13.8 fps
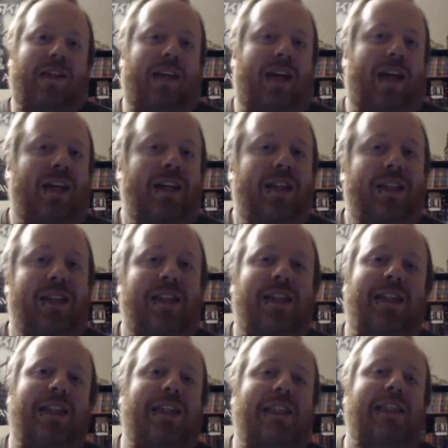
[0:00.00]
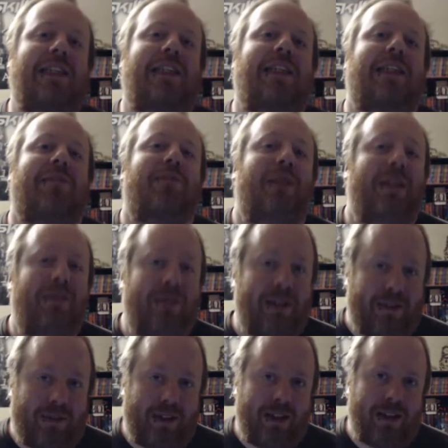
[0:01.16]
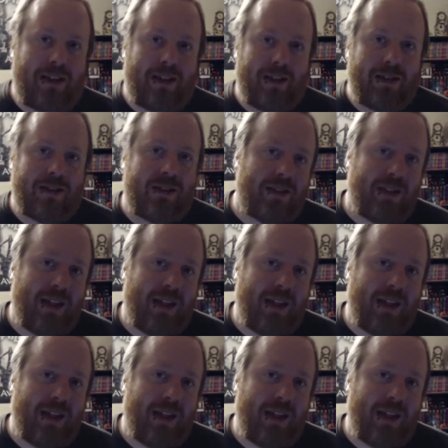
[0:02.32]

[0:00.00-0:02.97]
Ellen, you might want to run, girl.